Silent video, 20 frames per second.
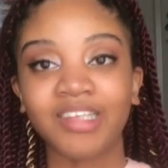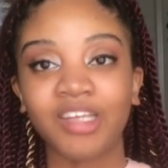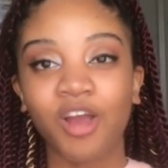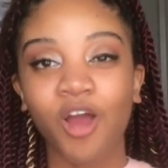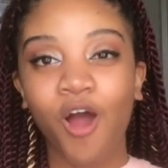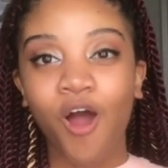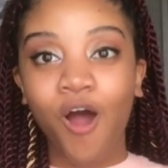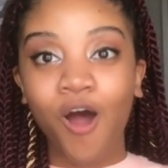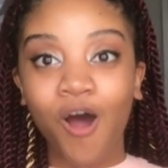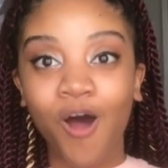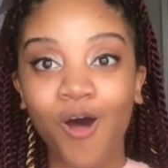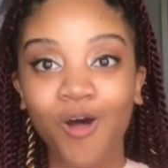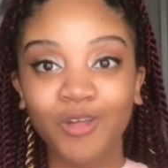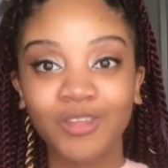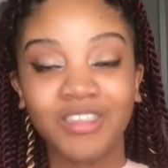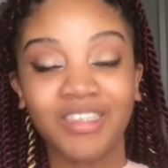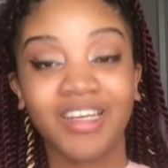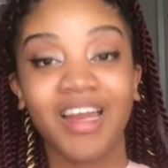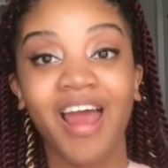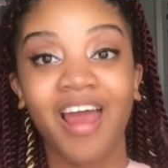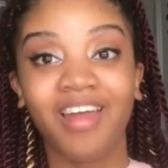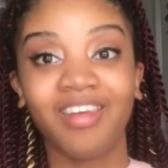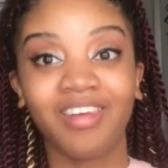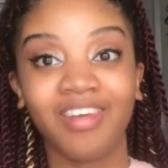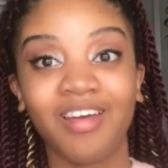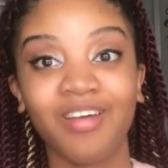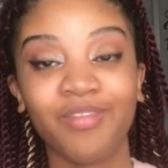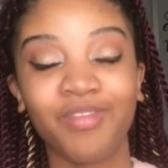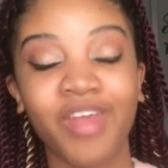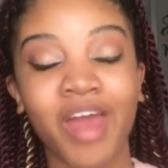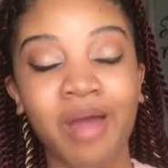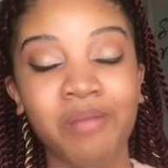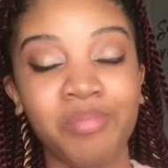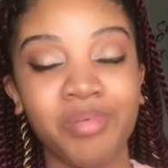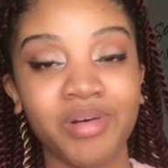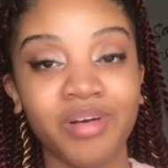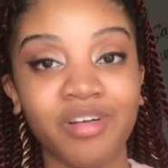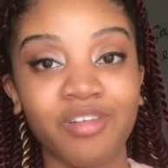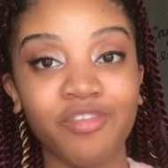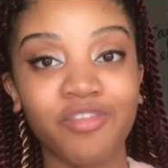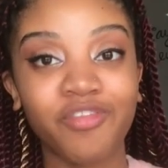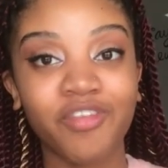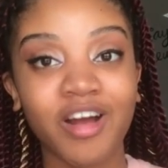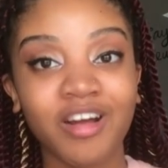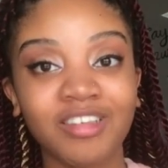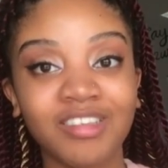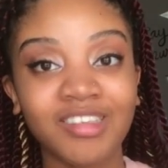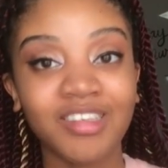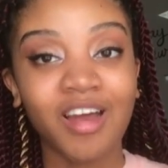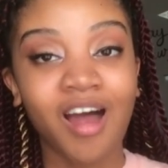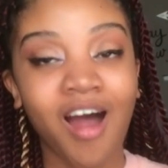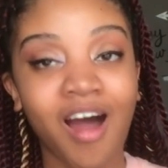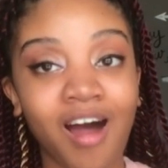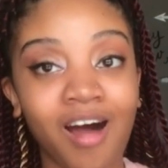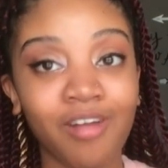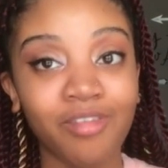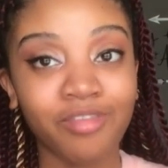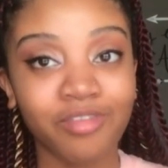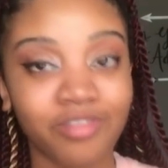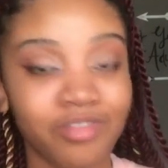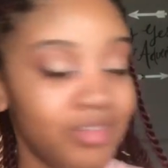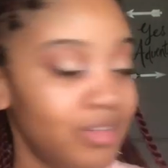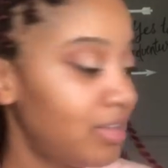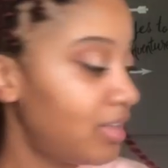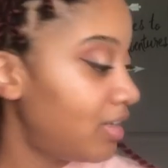And oh, did I love that book. First off,